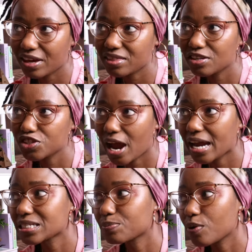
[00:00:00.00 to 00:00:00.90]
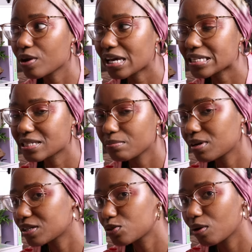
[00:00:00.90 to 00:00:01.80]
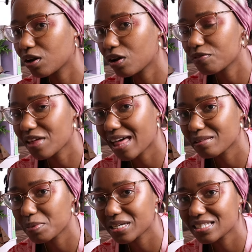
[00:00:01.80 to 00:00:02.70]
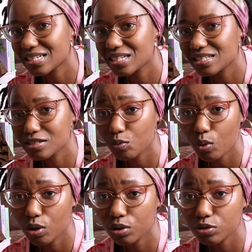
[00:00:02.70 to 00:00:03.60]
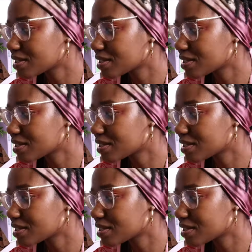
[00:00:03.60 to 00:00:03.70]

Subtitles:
I think Johannesburg is similar to a lot of the other big cities in the world.